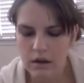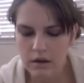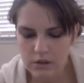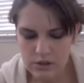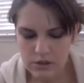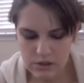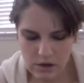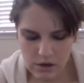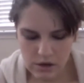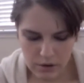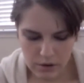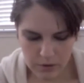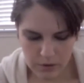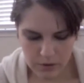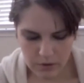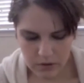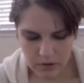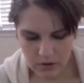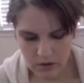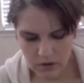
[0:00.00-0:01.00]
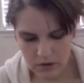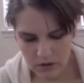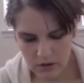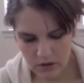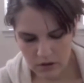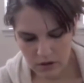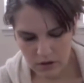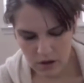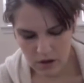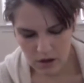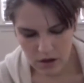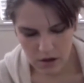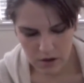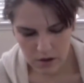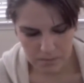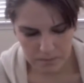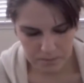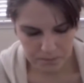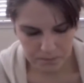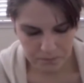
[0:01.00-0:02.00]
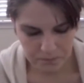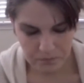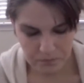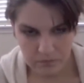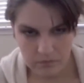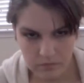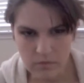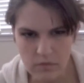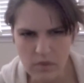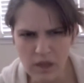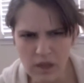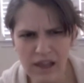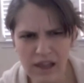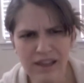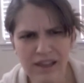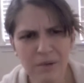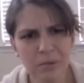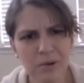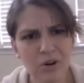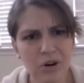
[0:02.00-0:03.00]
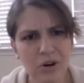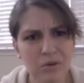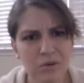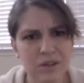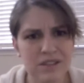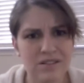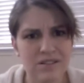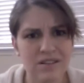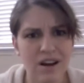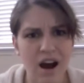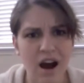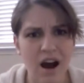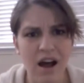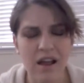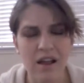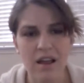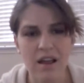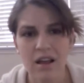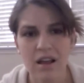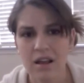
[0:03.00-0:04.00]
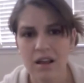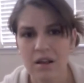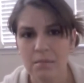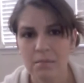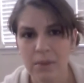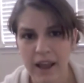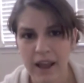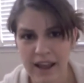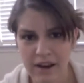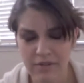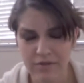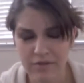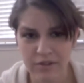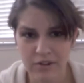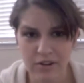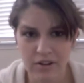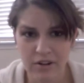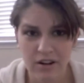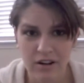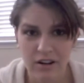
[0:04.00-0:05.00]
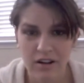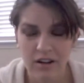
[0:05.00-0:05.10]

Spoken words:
So, and the epidural was not painful.